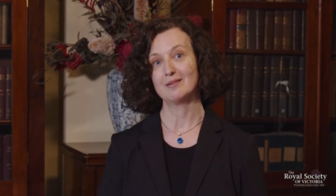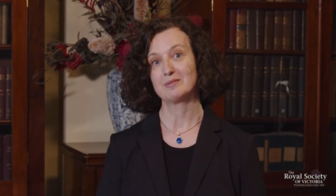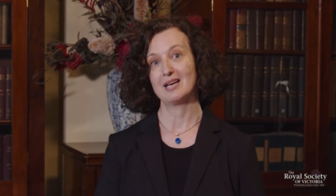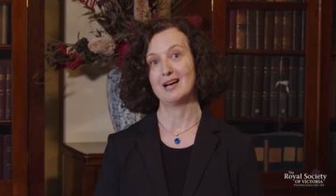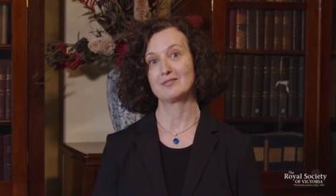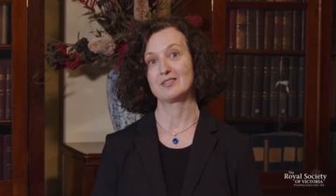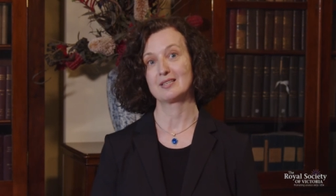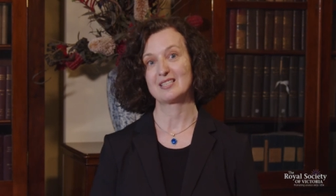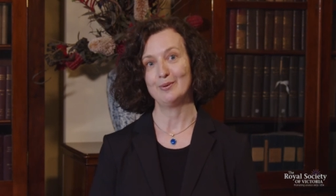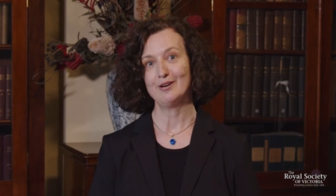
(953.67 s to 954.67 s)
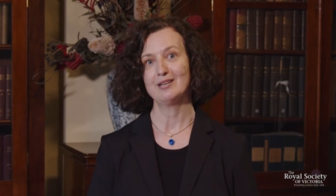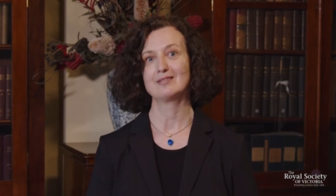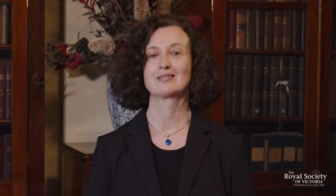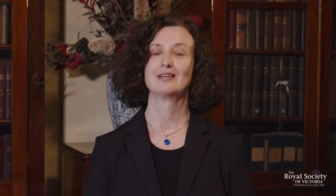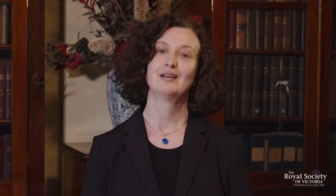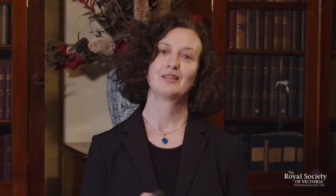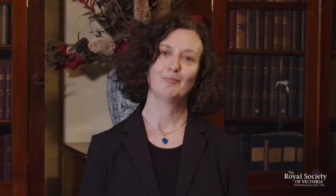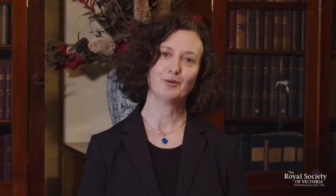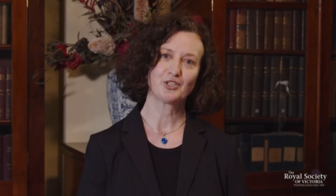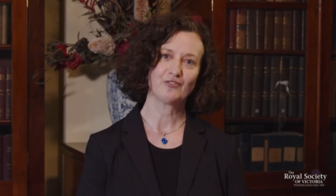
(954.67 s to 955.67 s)
some towns that experienced the
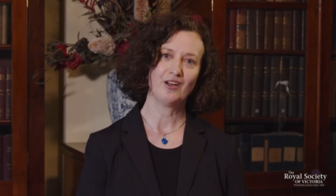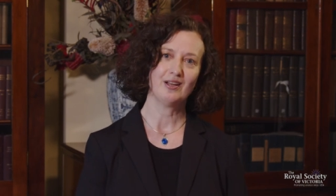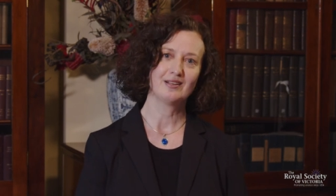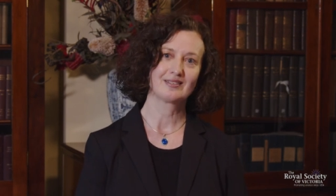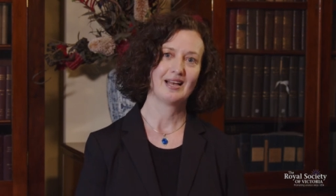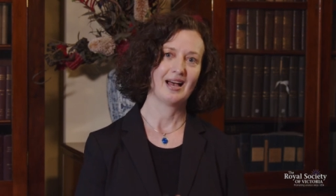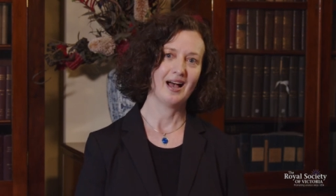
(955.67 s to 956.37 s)
bushfires